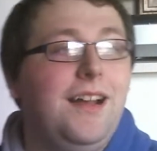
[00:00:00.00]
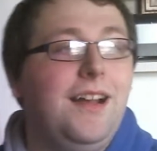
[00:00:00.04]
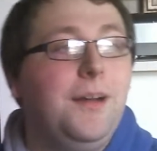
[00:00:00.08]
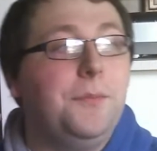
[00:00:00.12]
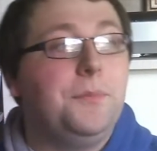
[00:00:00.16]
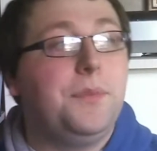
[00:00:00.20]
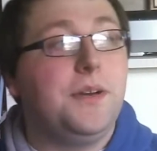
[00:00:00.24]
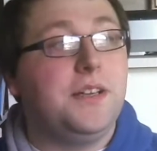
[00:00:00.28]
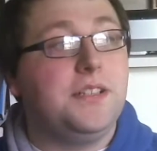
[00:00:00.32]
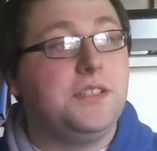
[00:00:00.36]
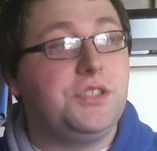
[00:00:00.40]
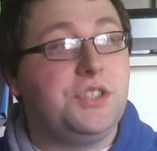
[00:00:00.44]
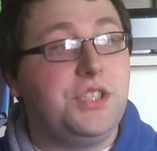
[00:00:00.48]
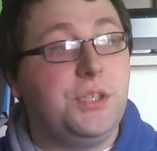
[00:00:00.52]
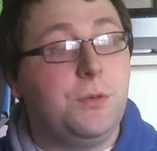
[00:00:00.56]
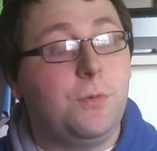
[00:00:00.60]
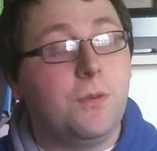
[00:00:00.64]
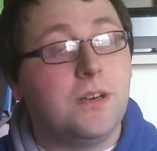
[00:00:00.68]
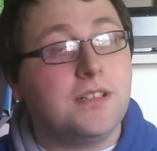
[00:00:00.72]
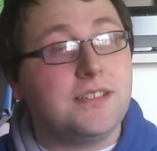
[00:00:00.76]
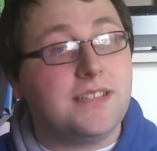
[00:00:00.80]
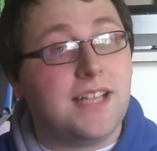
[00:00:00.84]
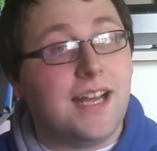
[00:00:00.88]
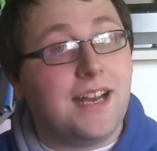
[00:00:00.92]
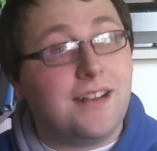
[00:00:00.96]
But she
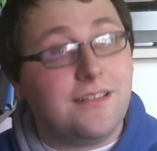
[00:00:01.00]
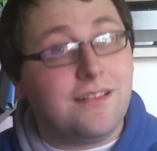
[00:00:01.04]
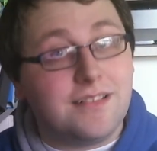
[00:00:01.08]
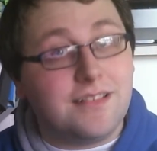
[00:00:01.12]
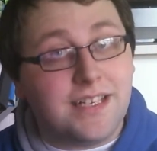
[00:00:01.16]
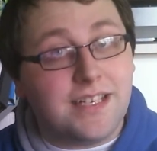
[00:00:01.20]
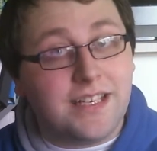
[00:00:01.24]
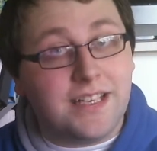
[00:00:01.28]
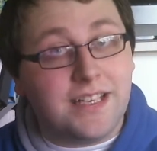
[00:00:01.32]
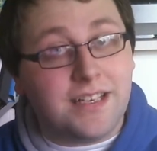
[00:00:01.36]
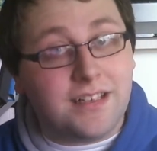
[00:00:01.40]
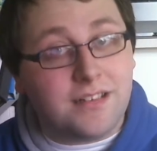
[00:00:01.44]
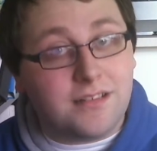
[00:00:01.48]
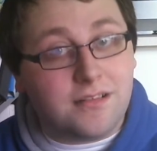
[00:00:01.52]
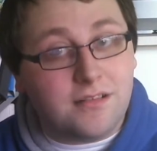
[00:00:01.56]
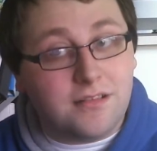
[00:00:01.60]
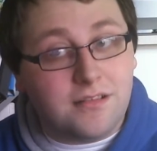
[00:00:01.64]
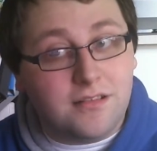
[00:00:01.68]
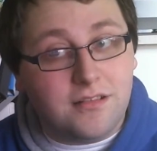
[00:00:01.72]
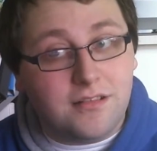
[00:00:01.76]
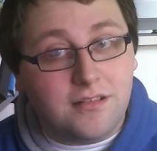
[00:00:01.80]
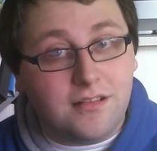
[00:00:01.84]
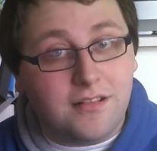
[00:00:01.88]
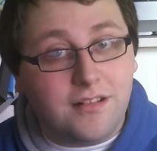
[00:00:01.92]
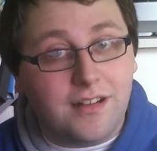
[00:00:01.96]
works a Holiday Inn
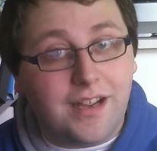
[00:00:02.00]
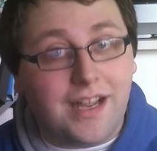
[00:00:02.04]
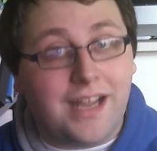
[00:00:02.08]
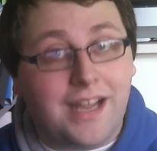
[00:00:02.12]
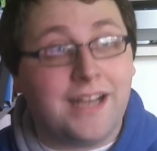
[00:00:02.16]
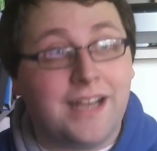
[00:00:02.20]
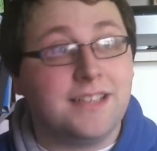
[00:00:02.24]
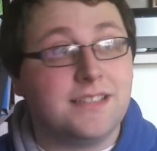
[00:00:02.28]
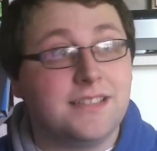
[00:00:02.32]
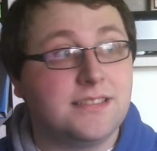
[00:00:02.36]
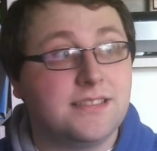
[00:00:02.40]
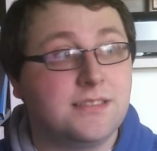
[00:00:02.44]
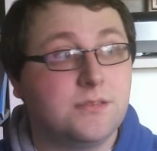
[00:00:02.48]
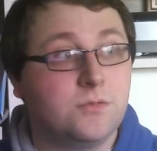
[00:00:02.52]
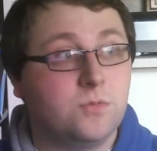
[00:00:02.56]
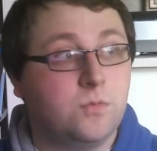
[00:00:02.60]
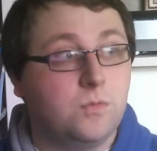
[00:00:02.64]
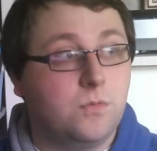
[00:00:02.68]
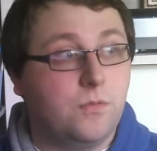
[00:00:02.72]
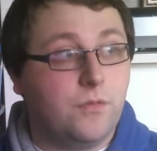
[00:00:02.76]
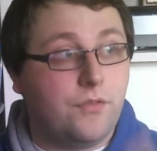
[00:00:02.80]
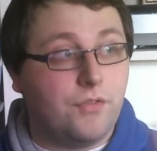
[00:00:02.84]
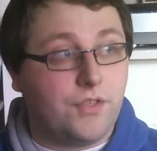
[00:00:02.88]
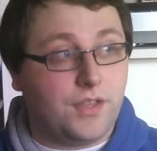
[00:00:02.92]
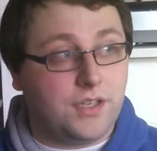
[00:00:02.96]
as
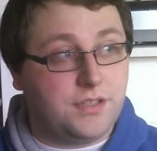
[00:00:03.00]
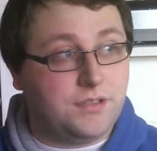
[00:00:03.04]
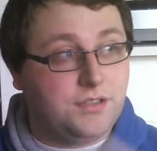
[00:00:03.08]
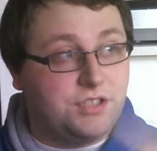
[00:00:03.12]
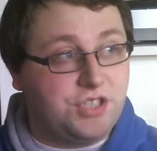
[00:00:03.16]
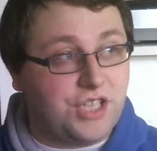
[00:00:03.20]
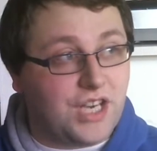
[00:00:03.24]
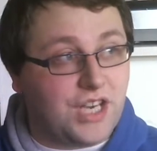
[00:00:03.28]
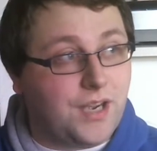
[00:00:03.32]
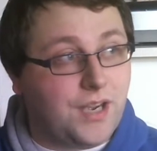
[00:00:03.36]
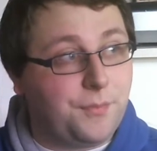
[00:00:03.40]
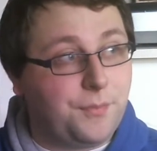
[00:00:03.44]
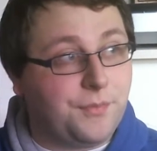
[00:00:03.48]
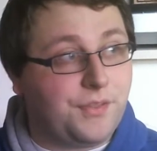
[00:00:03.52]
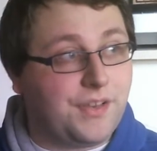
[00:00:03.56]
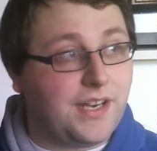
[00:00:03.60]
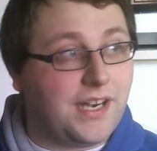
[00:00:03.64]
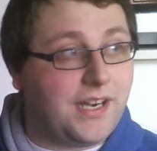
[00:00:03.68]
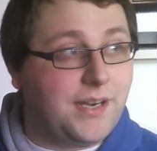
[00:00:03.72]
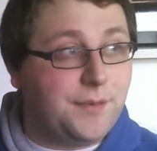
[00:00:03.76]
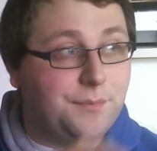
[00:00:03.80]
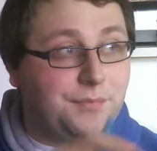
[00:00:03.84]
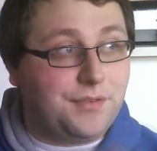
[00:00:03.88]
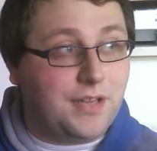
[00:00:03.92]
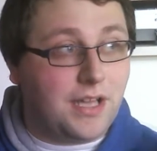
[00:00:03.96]
the job that I
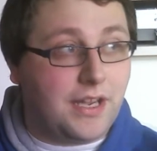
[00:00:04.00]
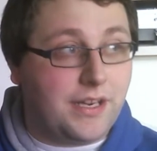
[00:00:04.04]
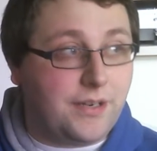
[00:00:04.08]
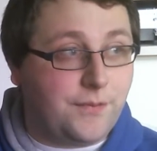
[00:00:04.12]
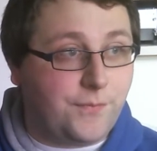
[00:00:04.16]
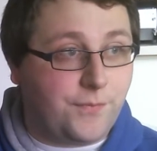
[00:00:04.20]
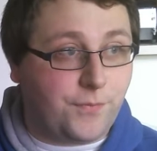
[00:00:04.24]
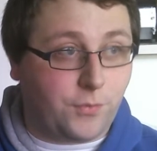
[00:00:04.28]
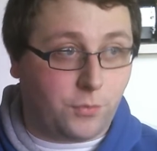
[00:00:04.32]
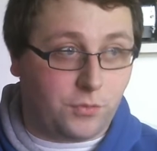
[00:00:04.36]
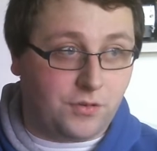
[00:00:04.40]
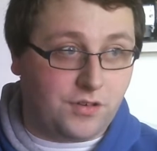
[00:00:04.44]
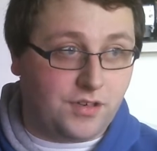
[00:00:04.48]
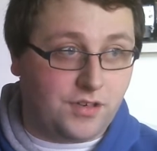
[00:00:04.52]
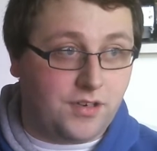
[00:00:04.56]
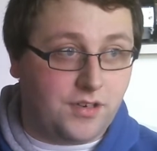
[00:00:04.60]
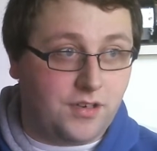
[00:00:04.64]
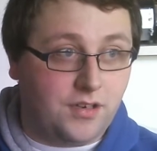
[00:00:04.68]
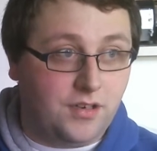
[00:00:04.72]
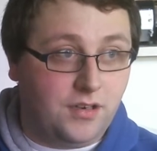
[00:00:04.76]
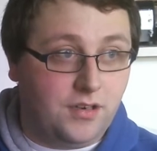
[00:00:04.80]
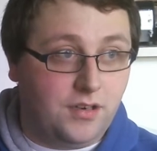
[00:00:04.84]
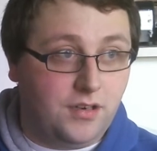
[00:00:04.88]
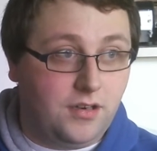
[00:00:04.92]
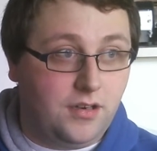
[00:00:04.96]
applied for,
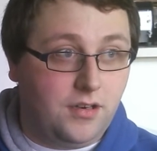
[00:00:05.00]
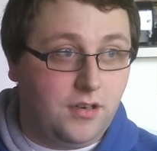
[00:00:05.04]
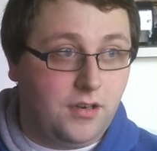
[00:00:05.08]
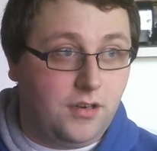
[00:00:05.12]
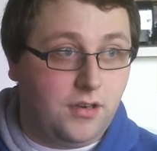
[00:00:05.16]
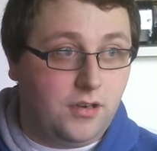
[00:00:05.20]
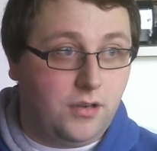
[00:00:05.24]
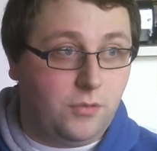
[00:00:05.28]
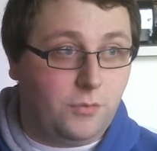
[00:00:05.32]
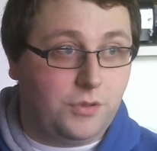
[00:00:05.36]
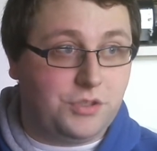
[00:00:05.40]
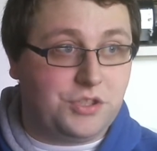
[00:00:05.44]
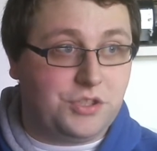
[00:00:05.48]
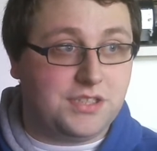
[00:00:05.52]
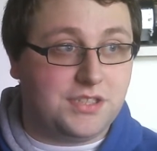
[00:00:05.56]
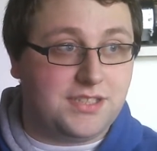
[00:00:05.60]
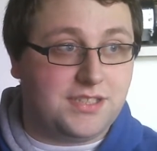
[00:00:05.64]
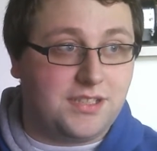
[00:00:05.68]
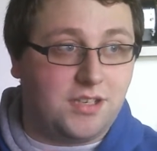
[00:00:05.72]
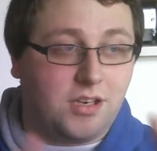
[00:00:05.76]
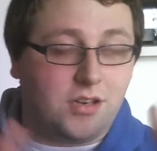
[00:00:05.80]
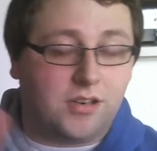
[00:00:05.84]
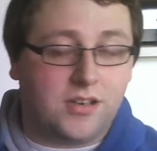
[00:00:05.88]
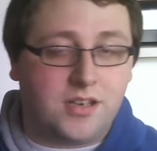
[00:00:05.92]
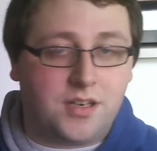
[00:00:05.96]
which isn't
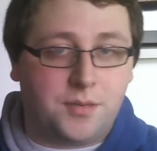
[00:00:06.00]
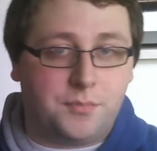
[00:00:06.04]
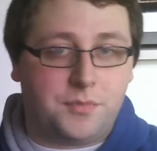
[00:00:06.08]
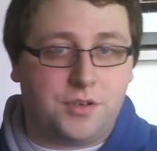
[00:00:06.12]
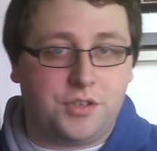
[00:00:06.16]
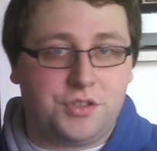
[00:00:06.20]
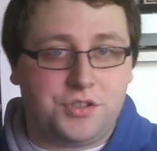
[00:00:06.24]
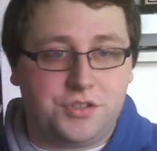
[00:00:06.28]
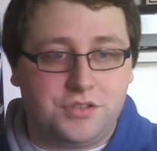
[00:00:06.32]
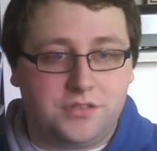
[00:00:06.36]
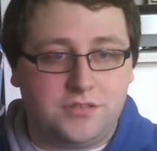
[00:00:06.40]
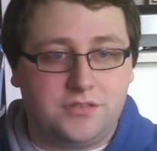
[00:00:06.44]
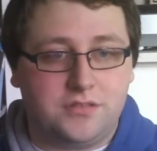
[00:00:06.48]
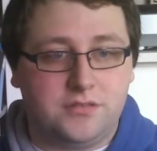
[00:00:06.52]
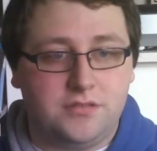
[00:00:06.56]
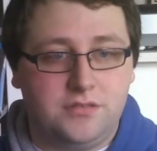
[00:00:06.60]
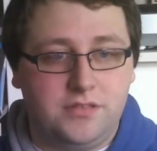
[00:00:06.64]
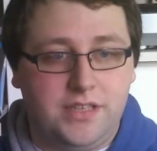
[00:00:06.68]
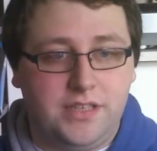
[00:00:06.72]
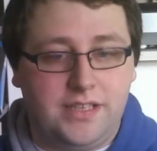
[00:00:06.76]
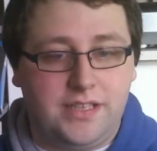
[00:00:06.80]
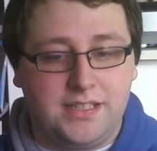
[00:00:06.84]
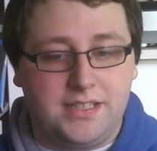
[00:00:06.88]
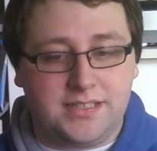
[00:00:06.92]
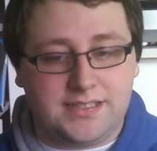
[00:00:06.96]
called commercial
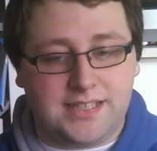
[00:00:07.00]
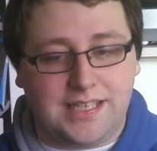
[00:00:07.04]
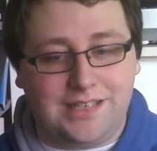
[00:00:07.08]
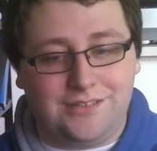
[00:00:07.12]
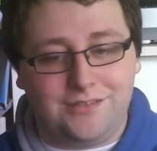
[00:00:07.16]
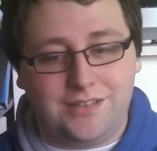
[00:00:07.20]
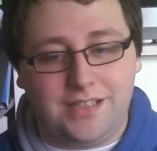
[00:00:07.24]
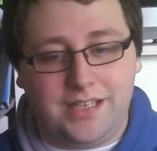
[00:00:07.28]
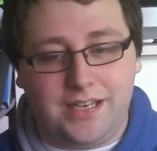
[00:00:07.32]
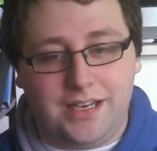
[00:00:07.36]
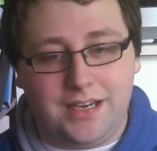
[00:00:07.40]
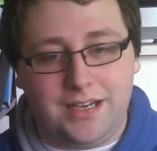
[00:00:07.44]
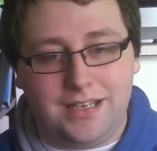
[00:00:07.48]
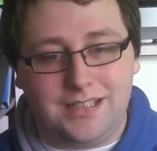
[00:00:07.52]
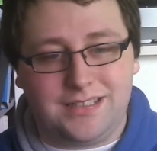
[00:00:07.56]
in this Holiday Inn.